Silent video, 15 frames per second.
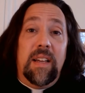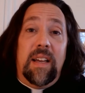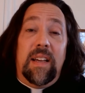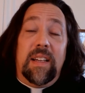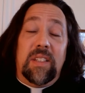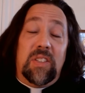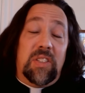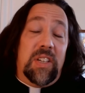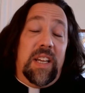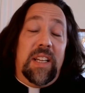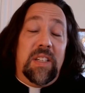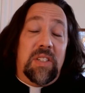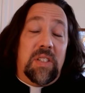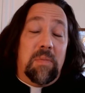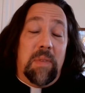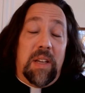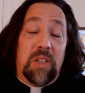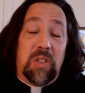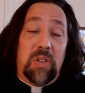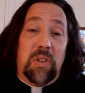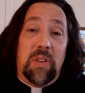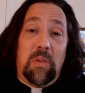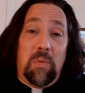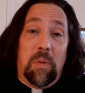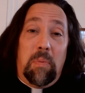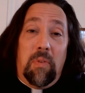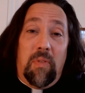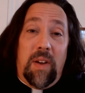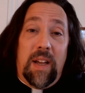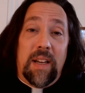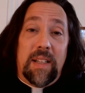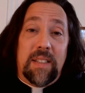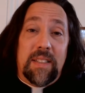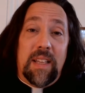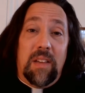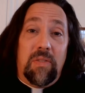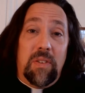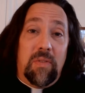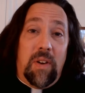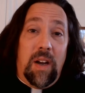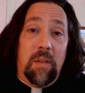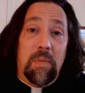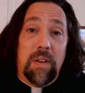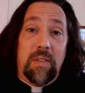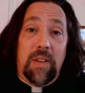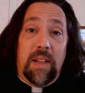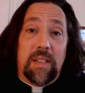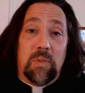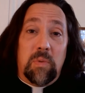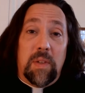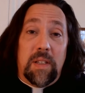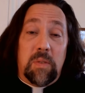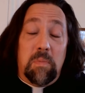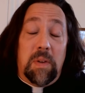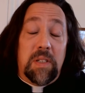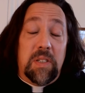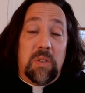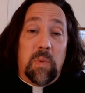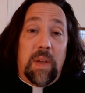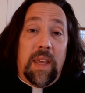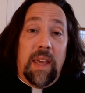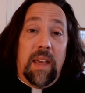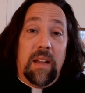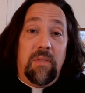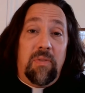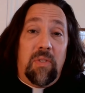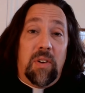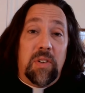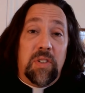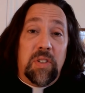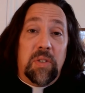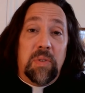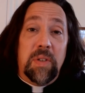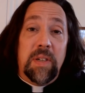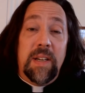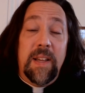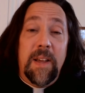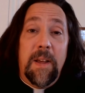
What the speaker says: exchange to make sure that we're providing a safe environment as much as we can for our children.